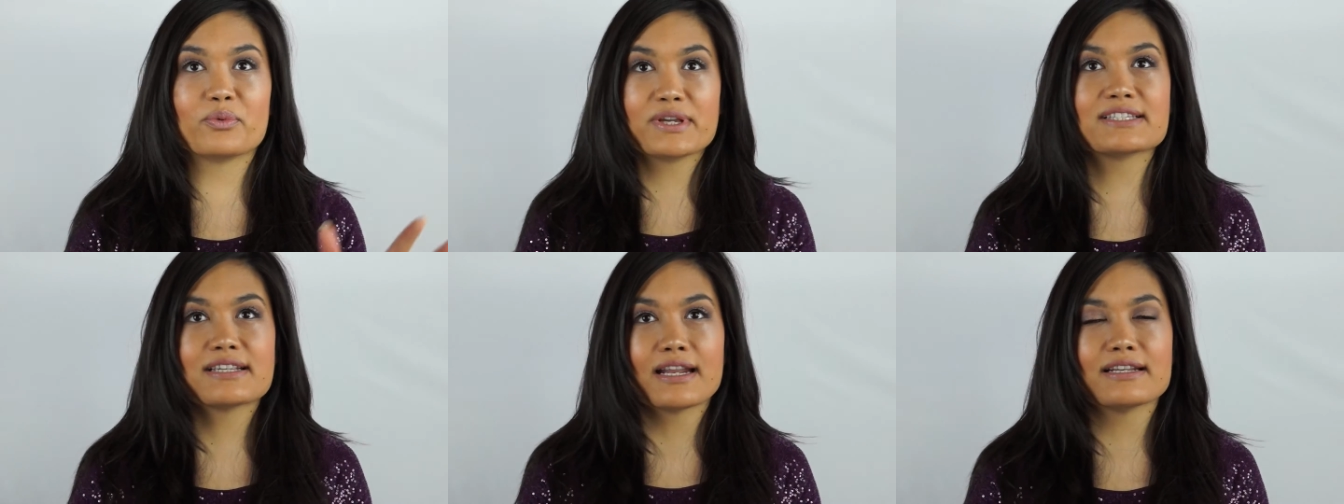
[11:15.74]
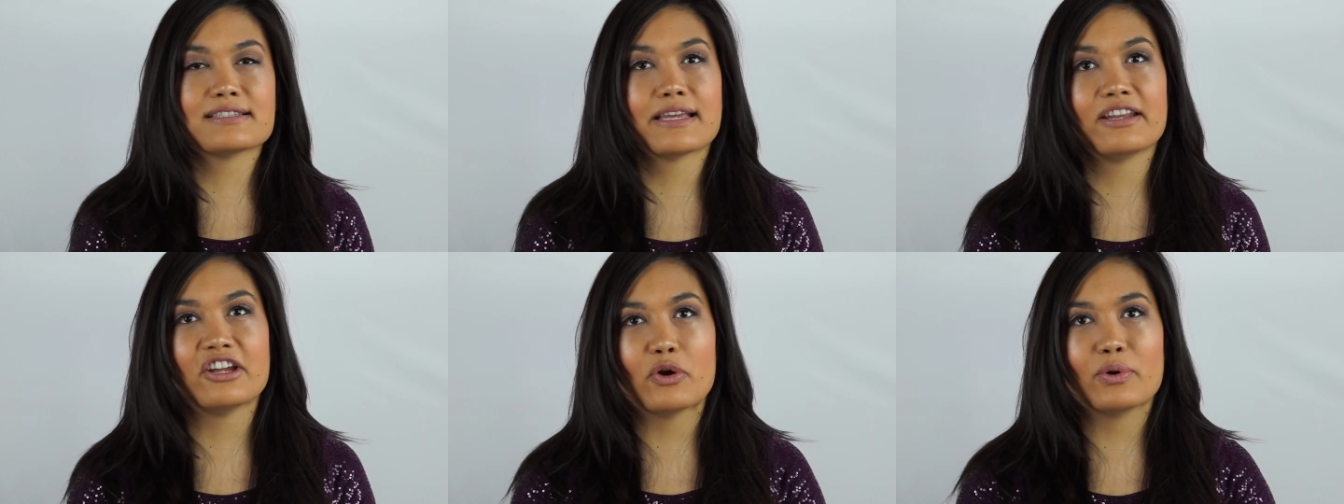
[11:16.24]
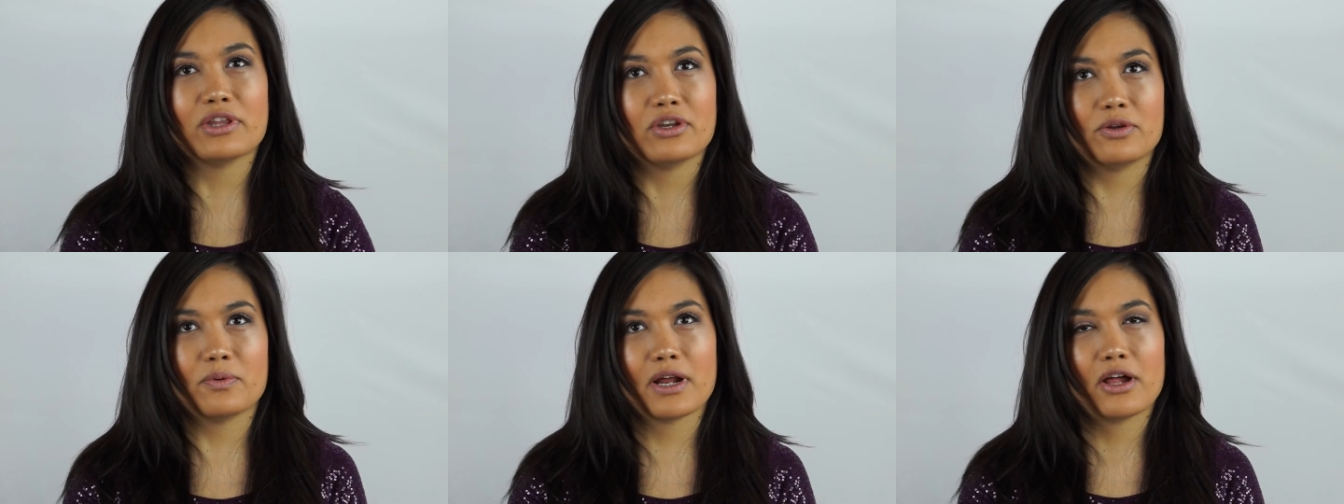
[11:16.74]
reason I decided to go with a
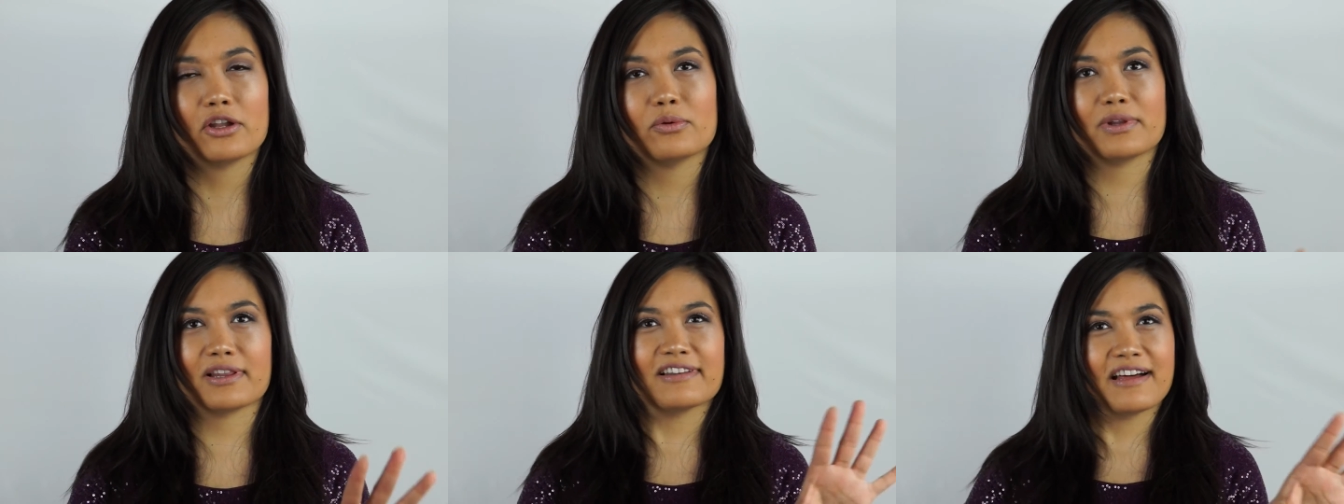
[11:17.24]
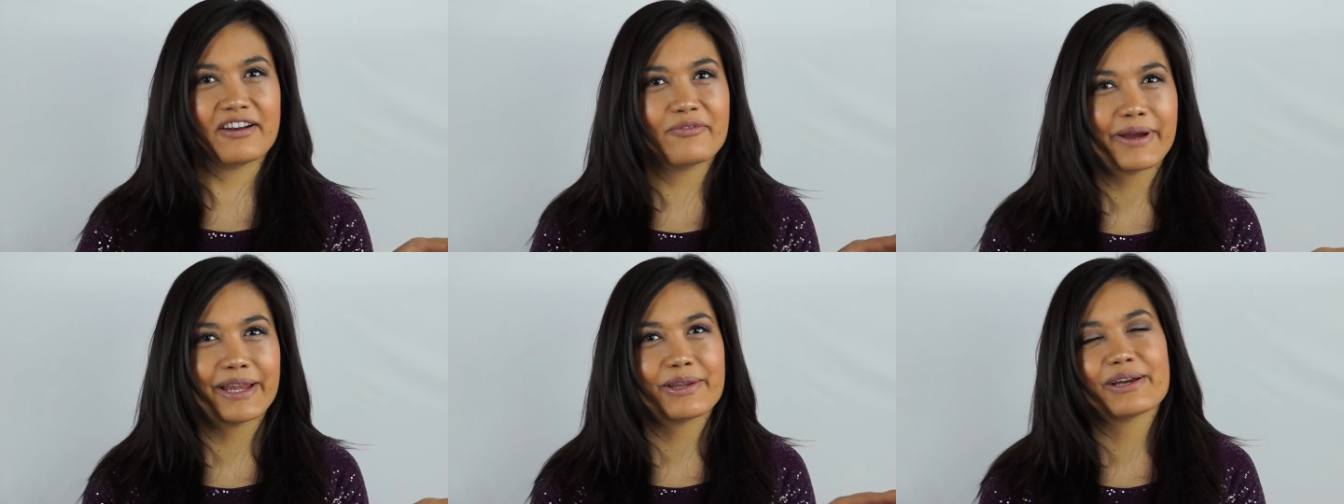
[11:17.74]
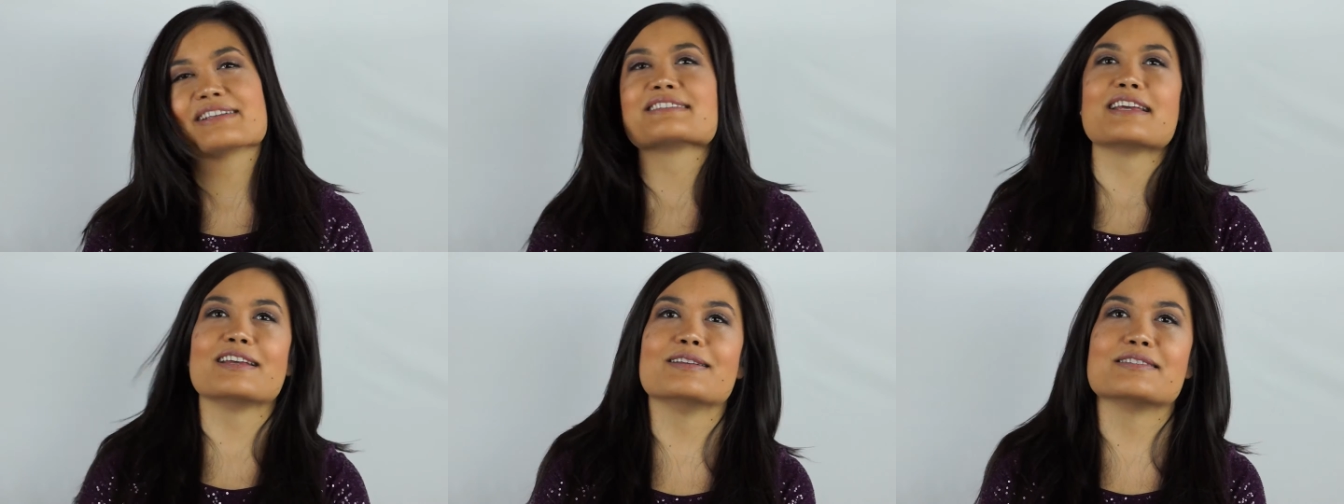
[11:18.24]
nude color with a lot of my looks
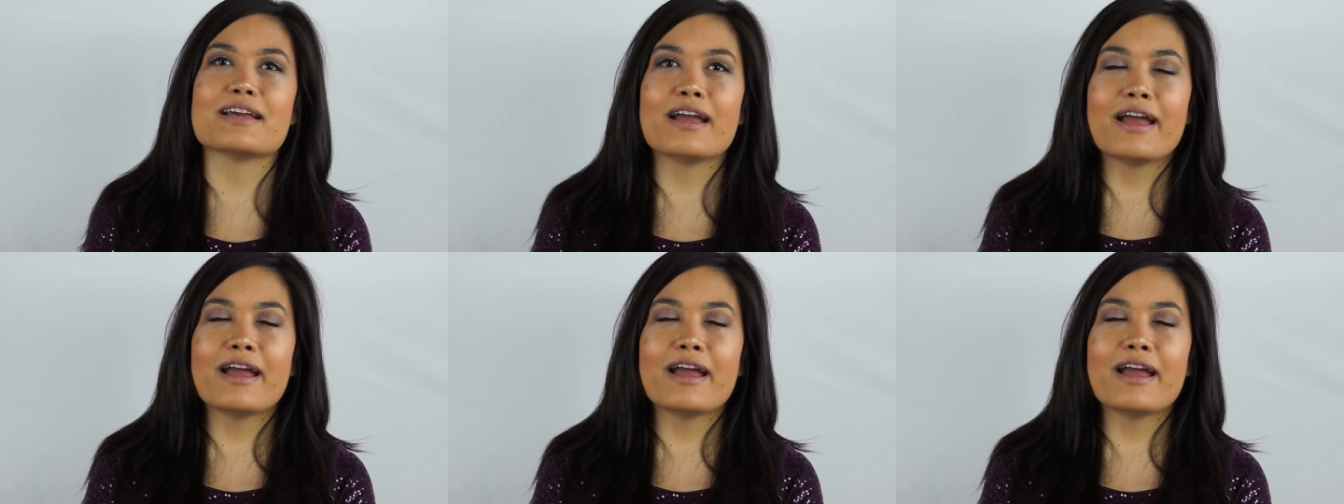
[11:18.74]
is,